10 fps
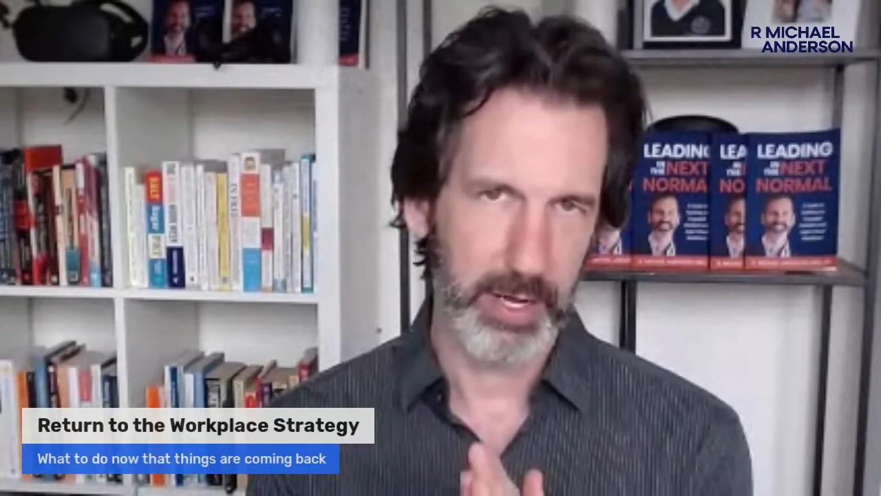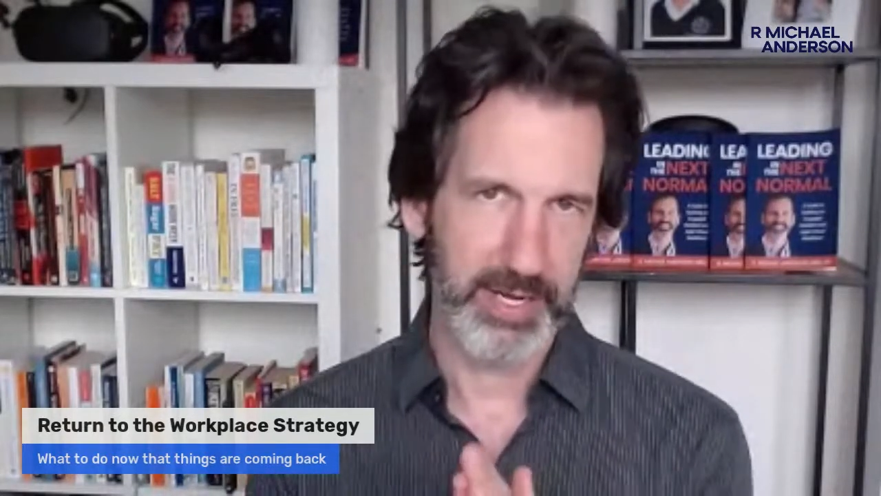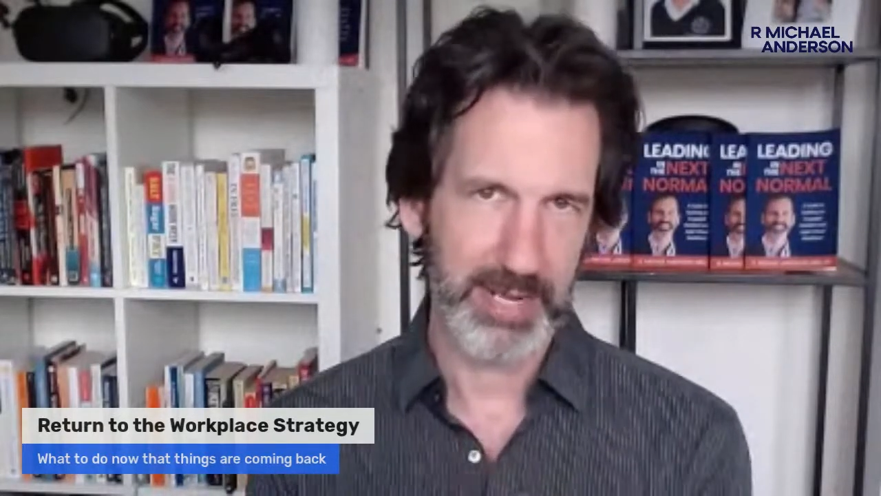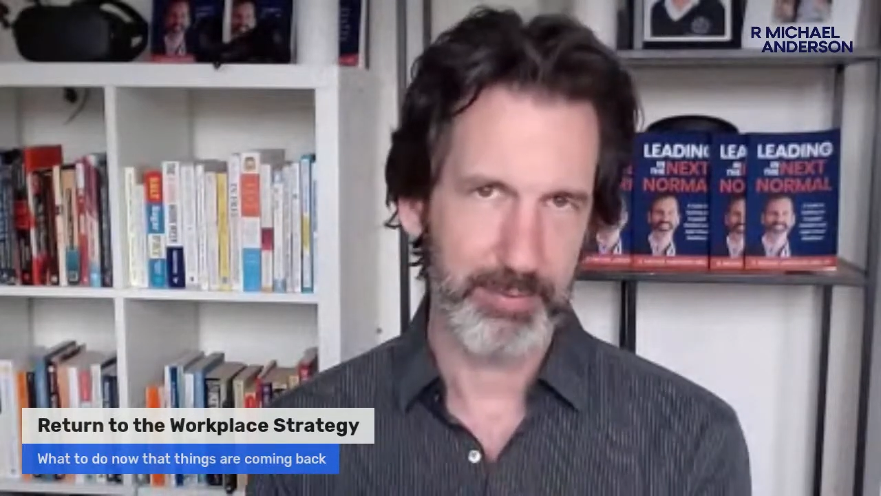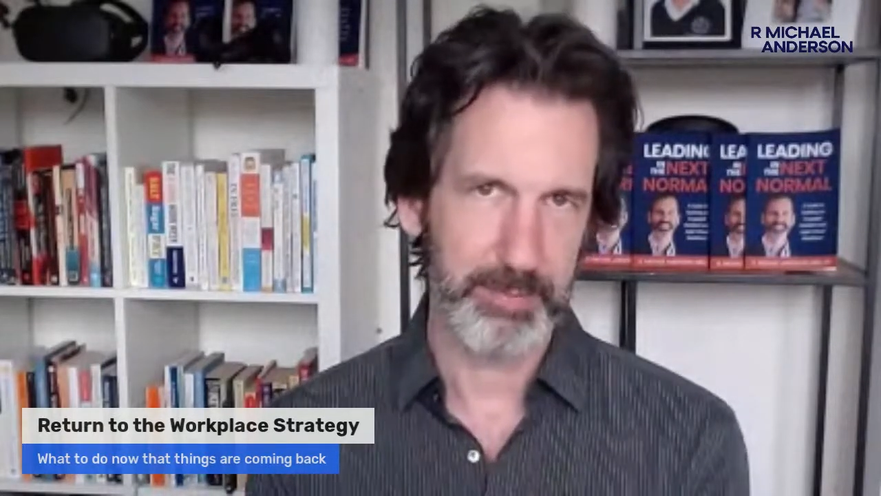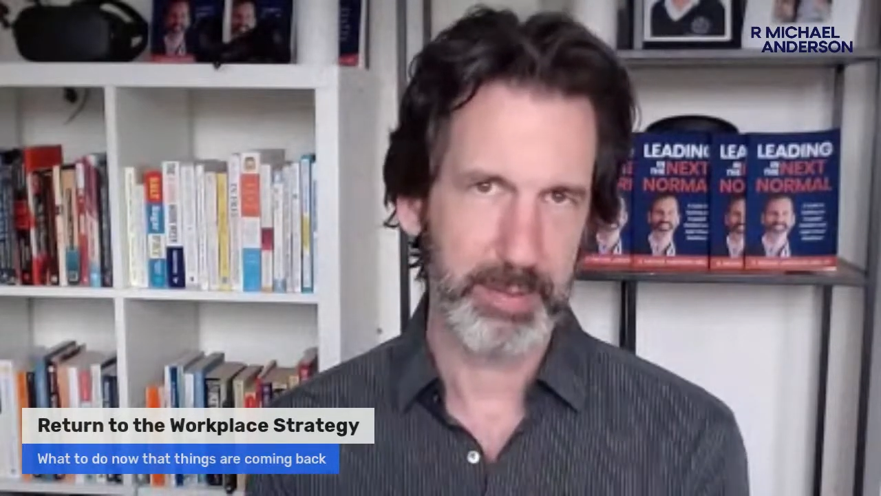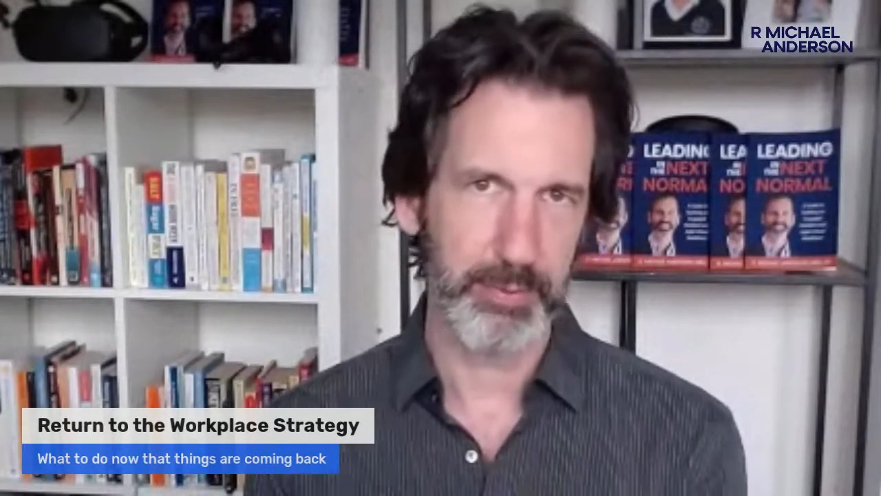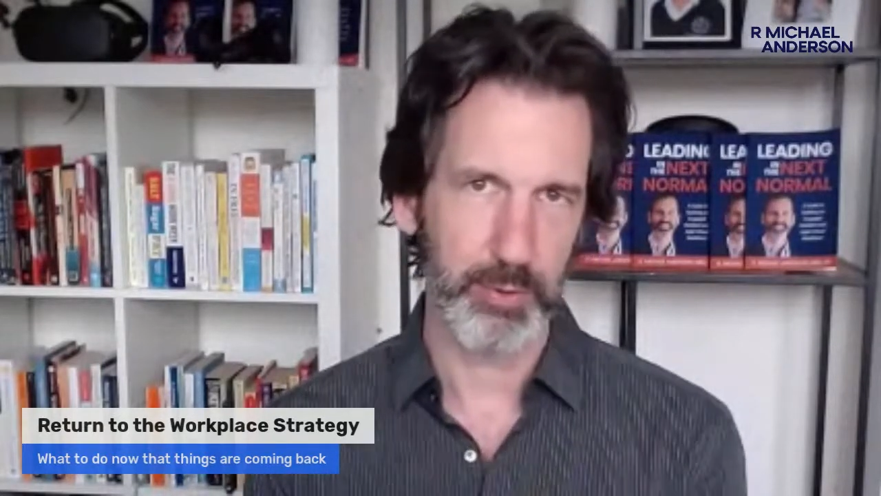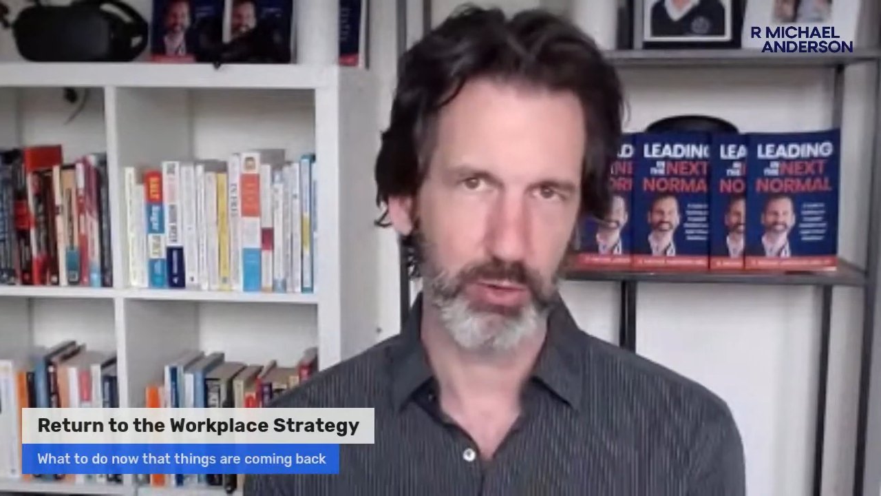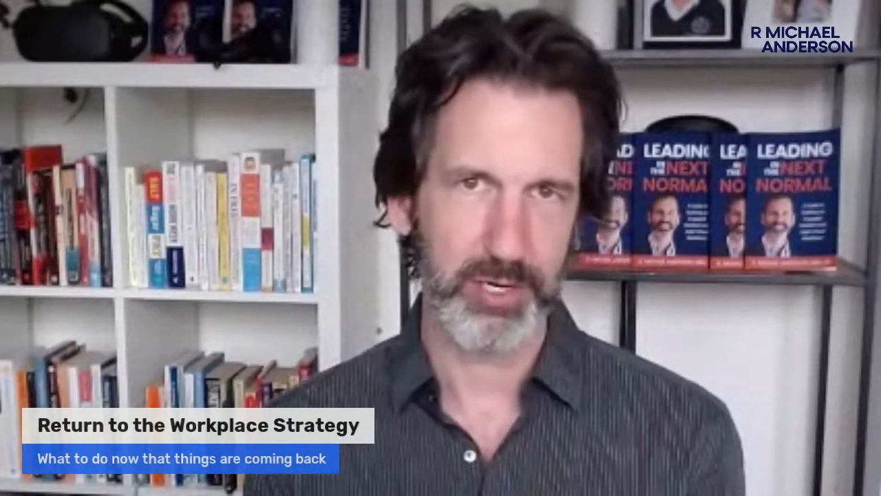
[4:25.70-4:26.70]
enabling
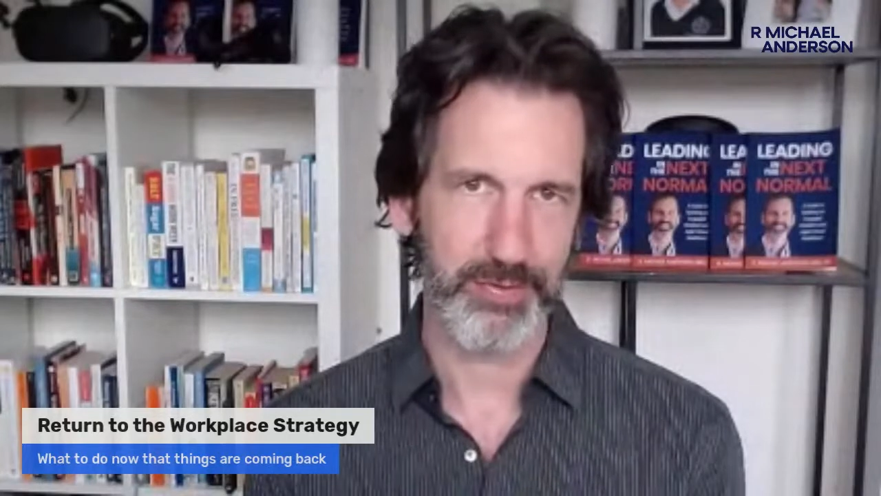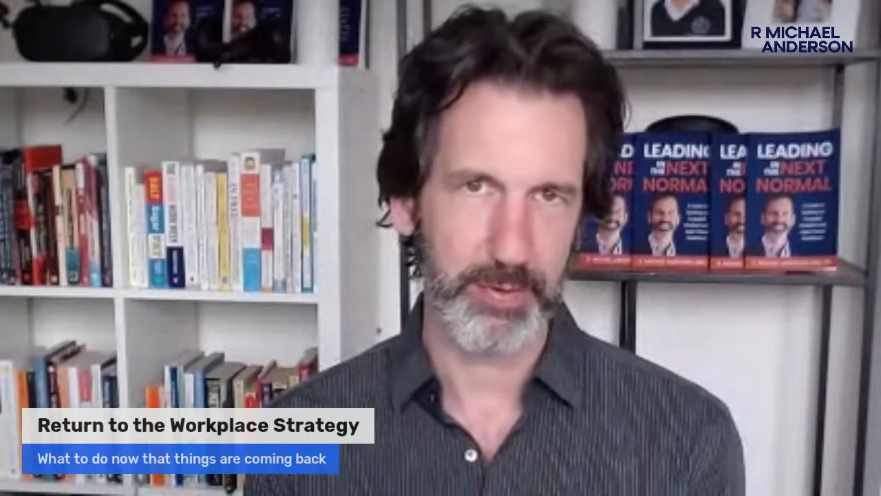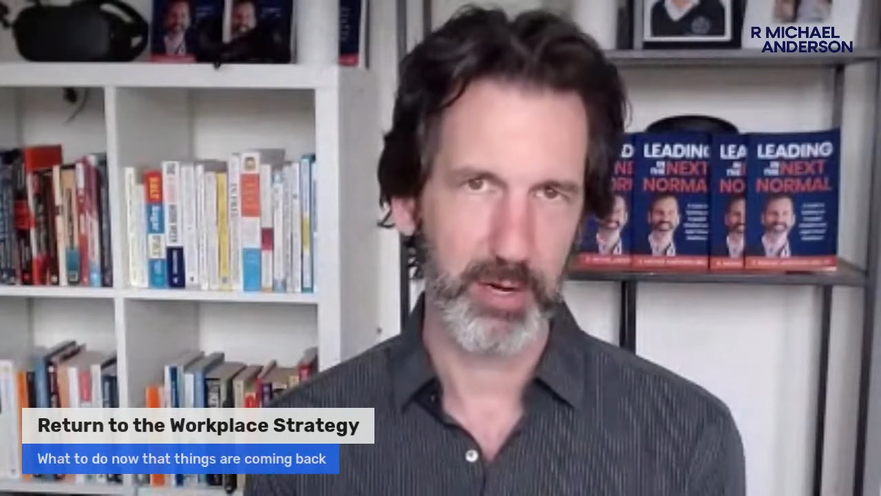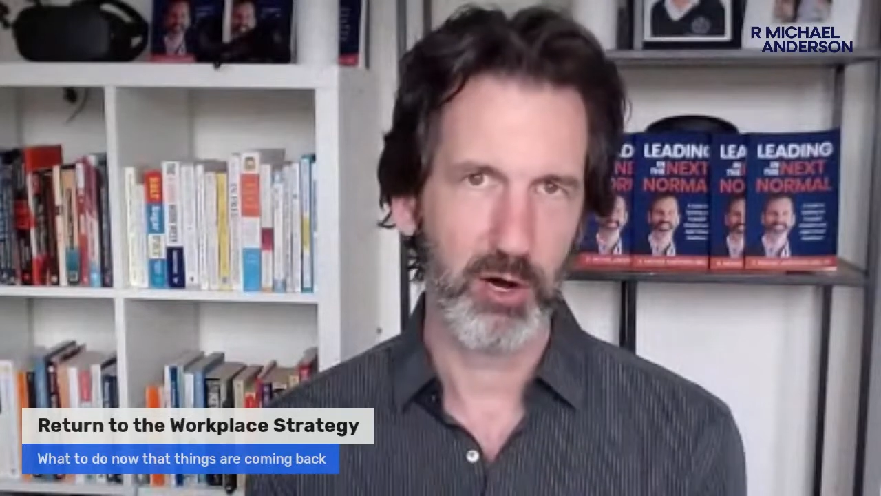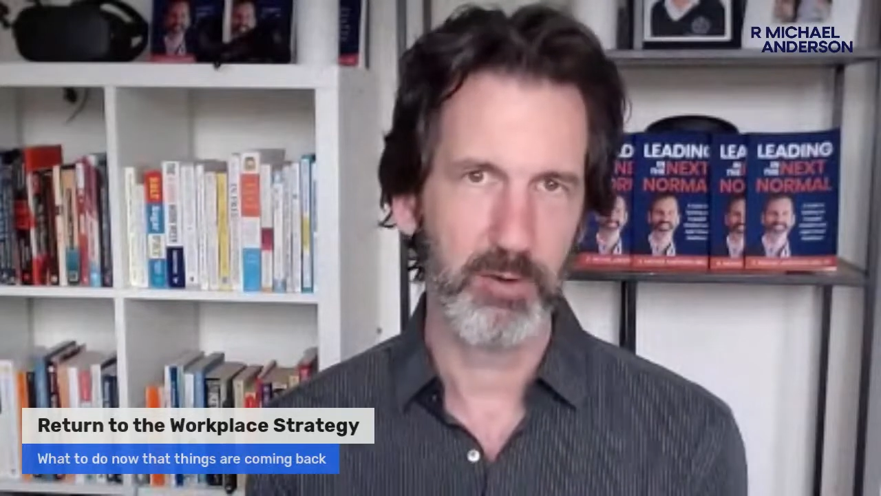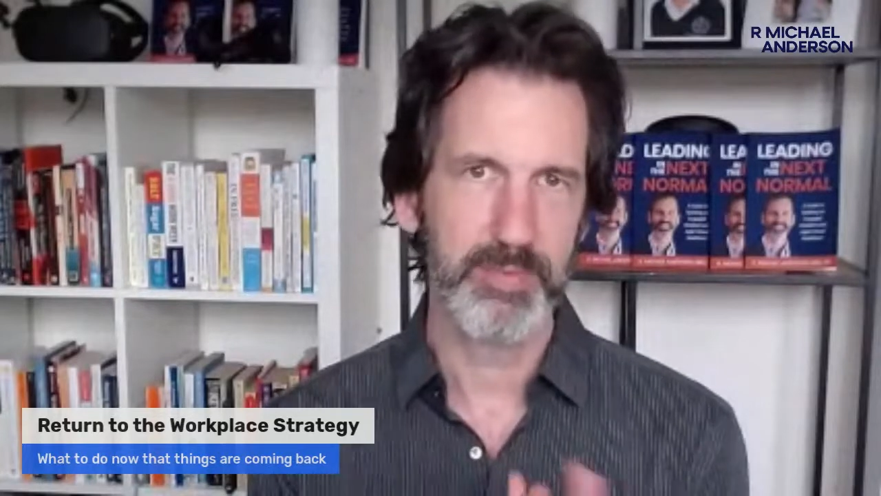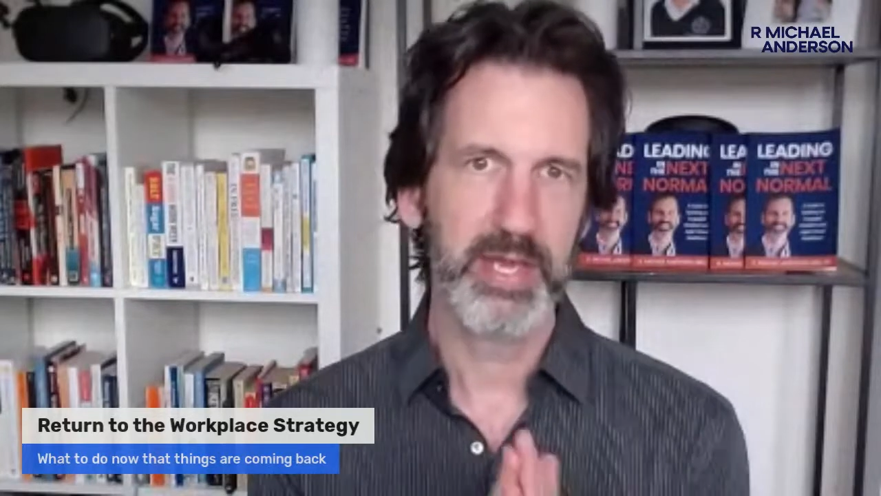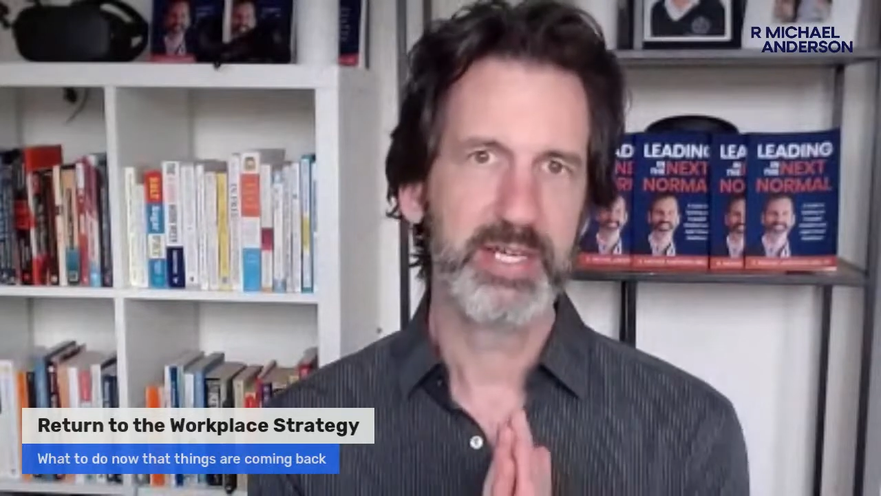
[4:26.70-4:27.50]
people to work from home